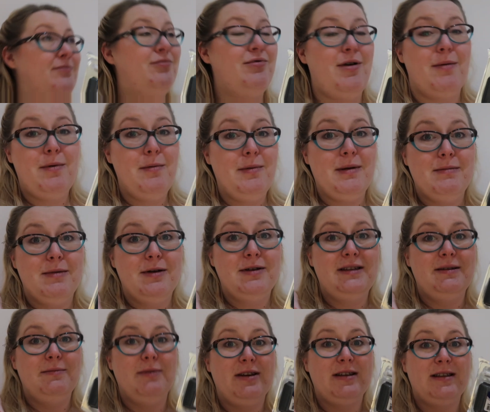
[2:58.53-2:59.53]
probably
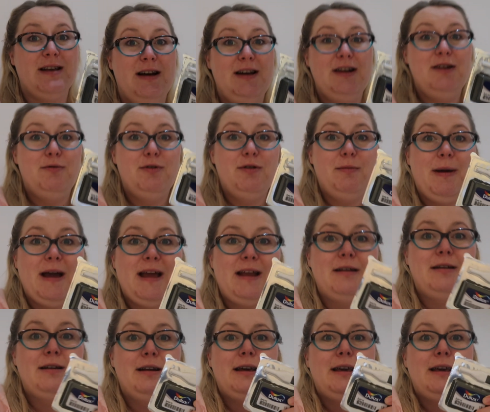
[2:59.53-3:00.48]
mostly because I don't want to paint